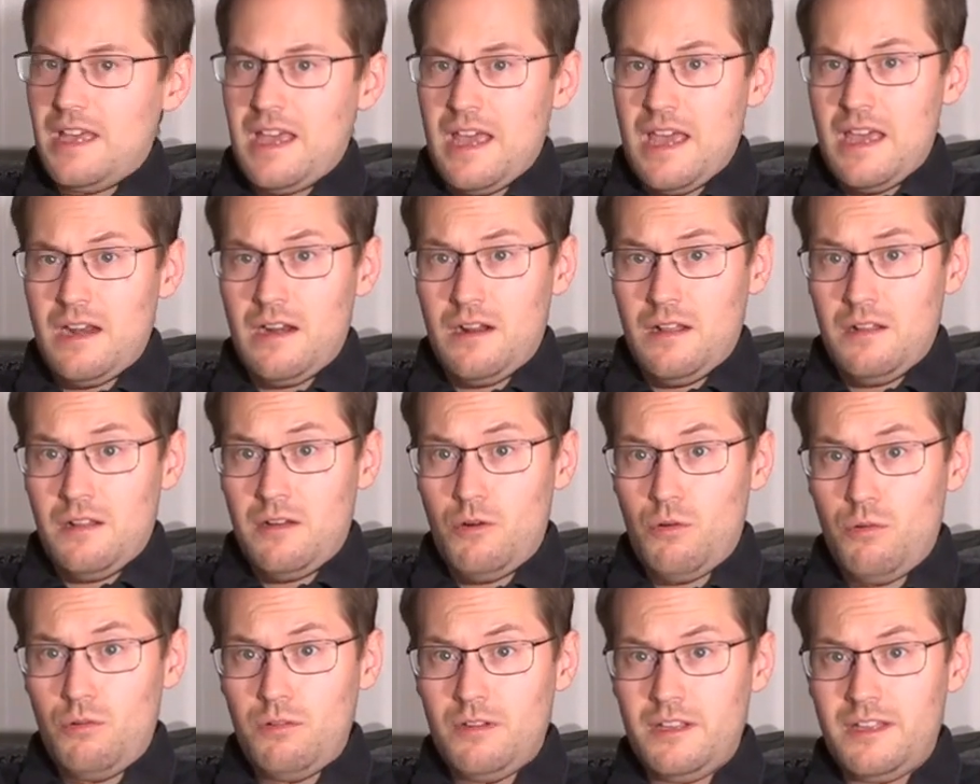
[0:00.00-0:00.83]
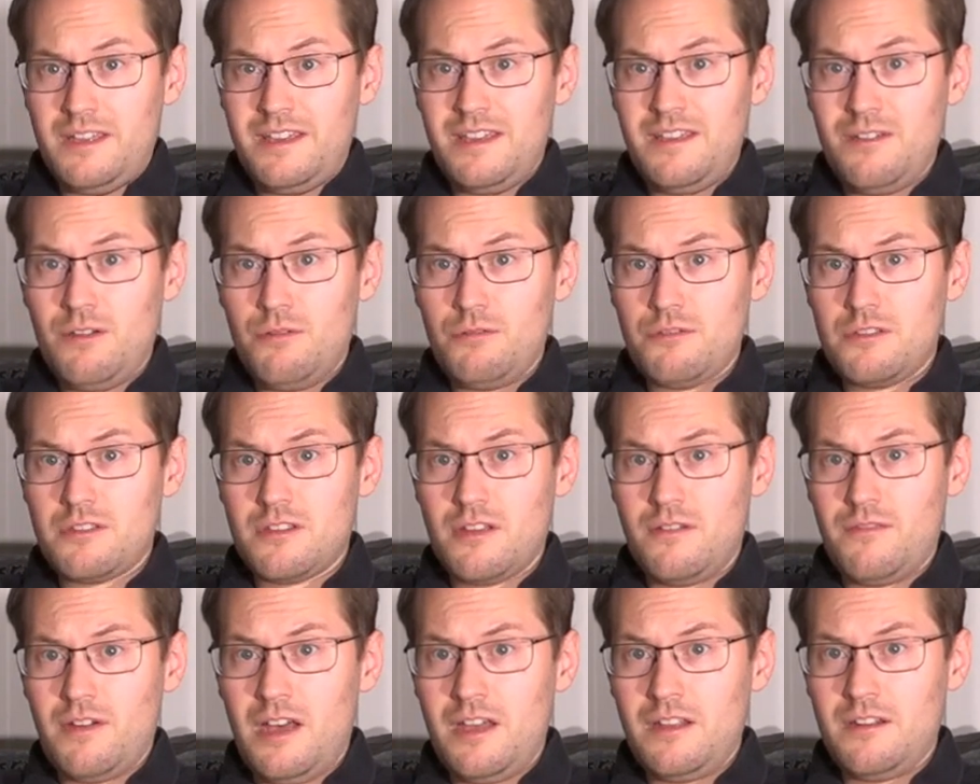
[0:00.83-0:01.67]
and a whole host
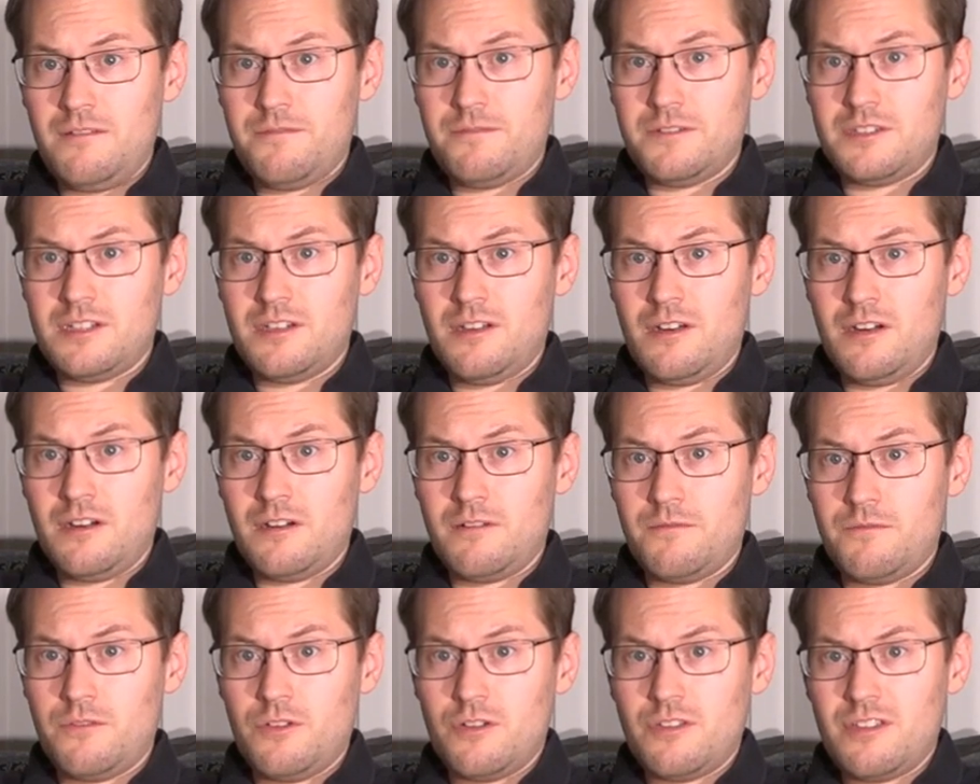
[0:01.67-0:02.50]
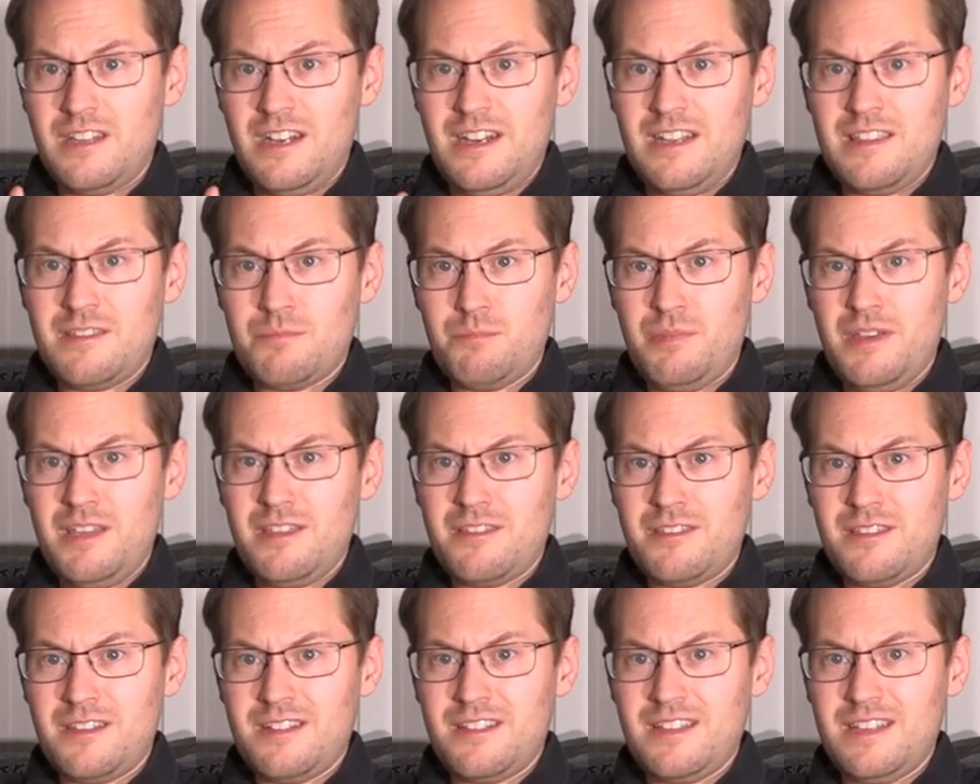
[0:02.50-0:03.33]
of other photographers that is
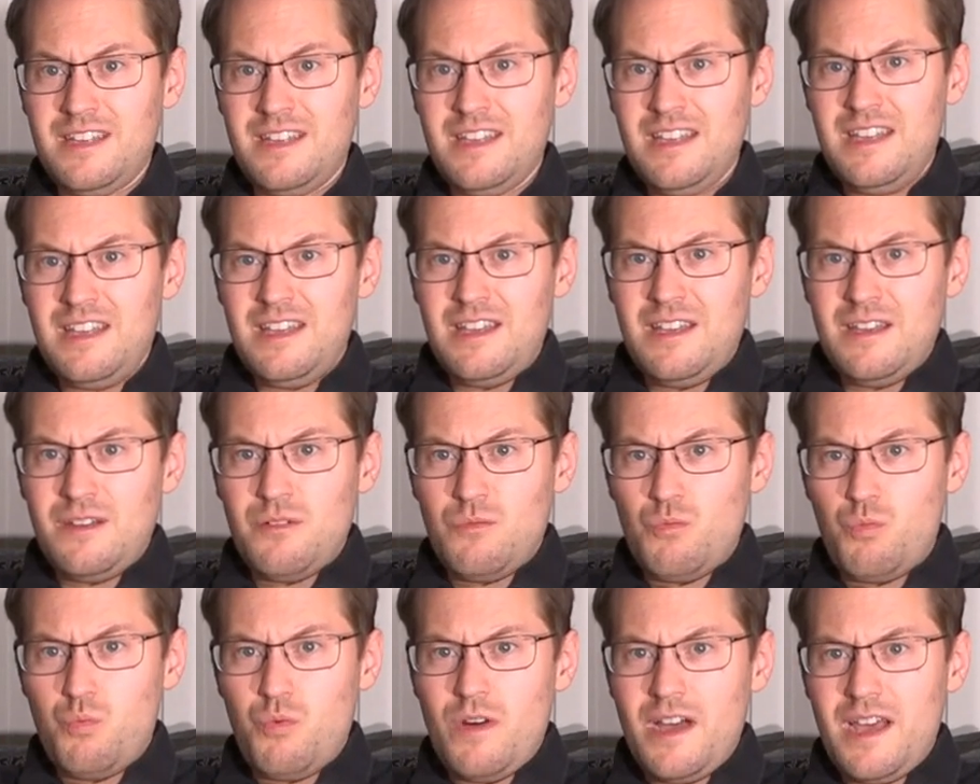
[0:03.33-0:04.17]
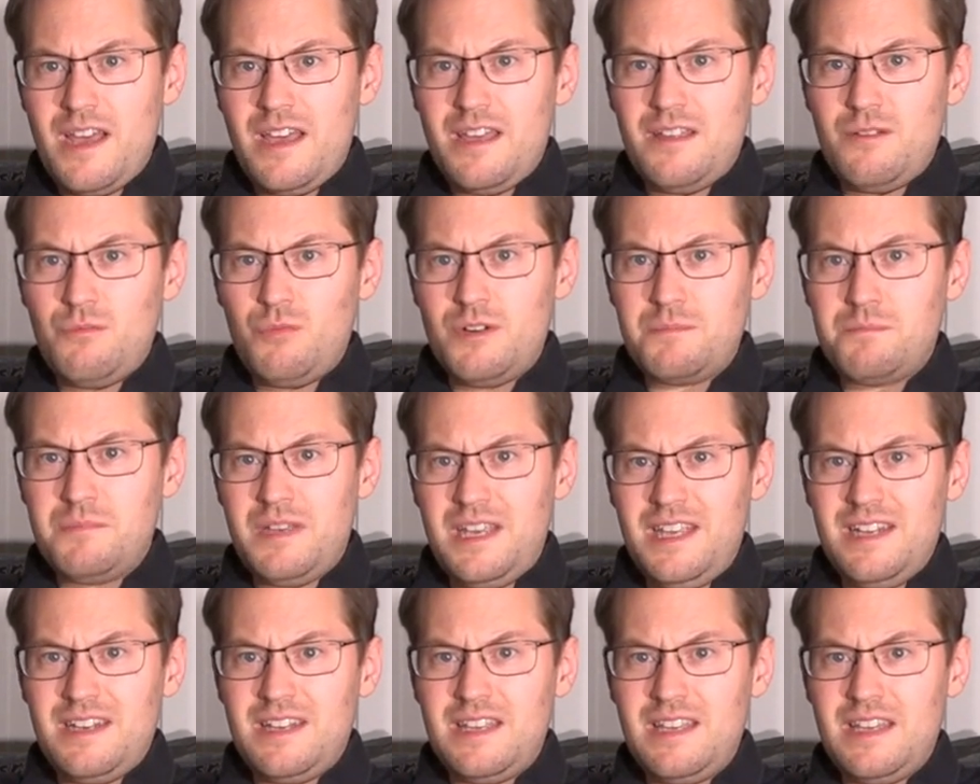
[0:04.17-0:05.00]
basically what
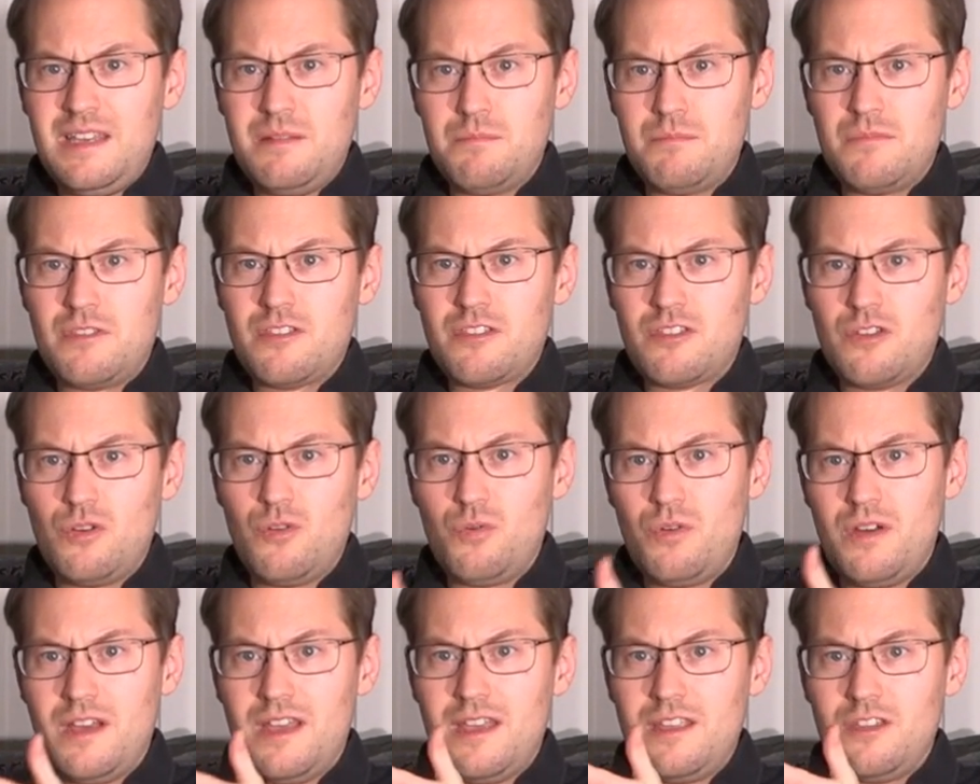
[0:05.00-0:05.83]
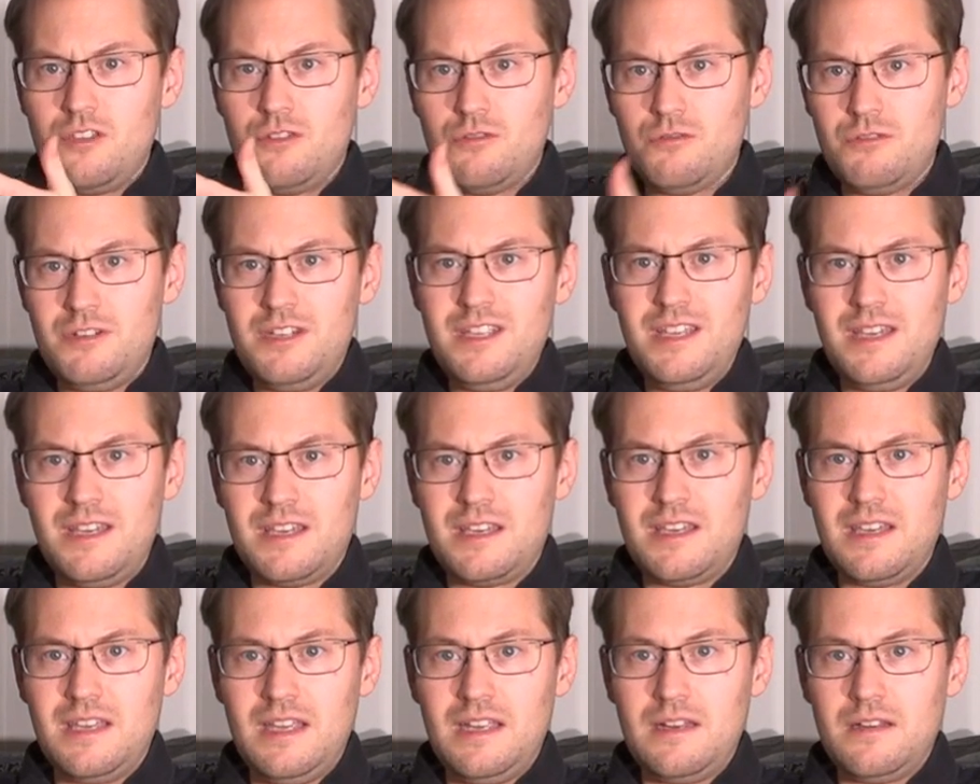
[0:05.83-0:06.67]
made him so
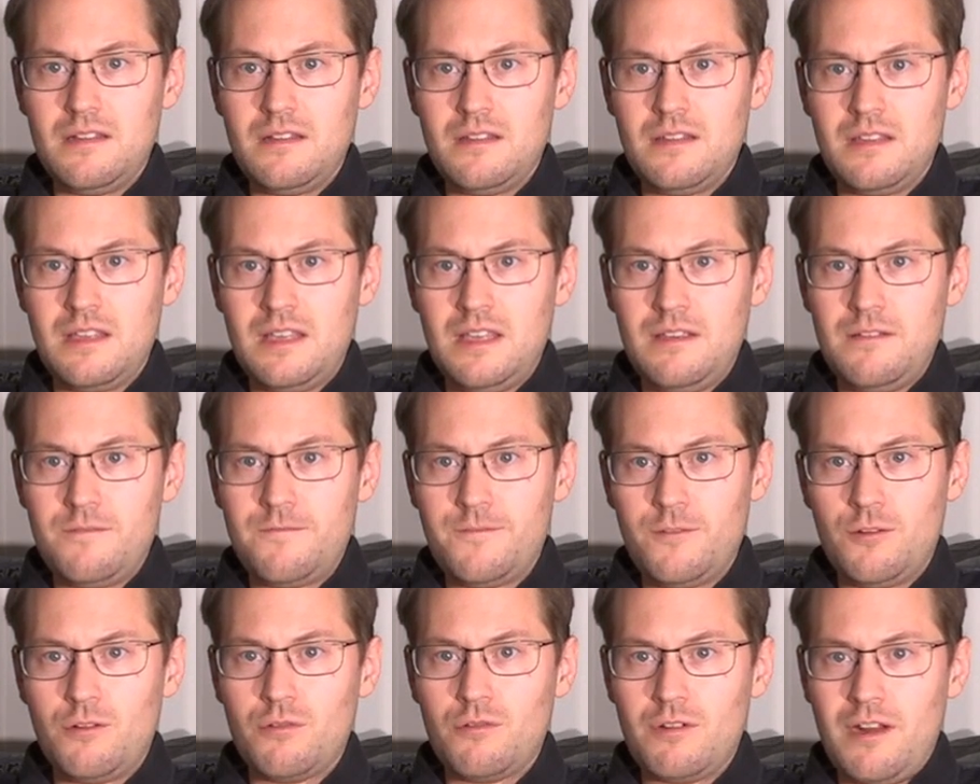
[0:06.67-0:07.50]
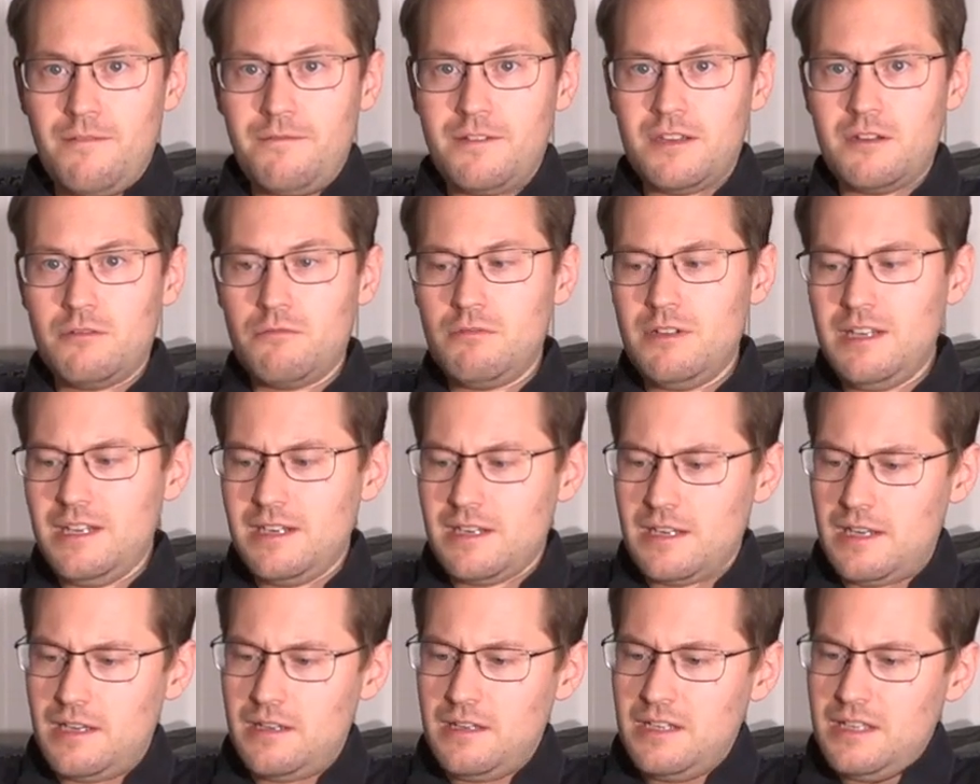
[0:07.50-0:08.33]
unique in the photographic
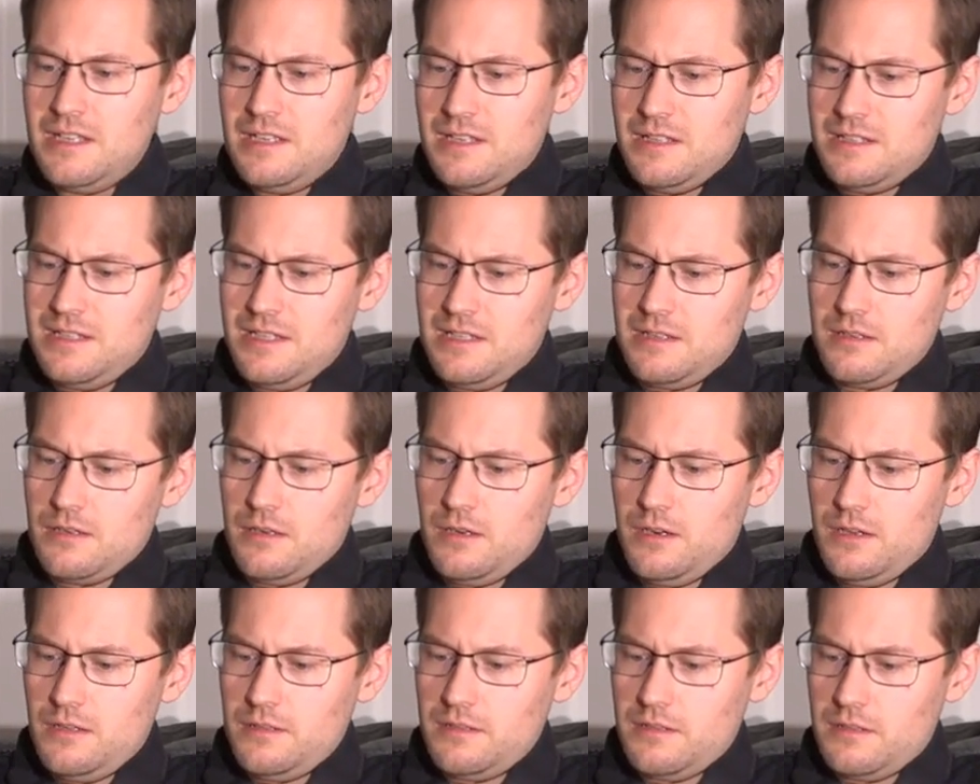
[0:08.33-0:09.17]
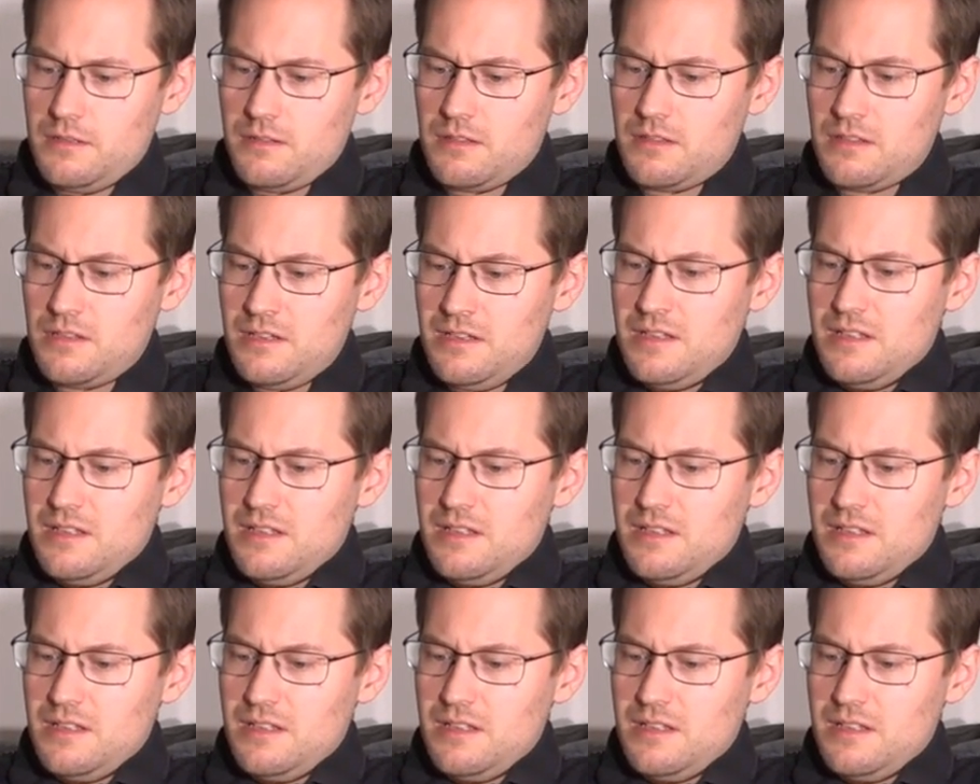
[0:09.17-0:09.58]
arena, Dean Collins.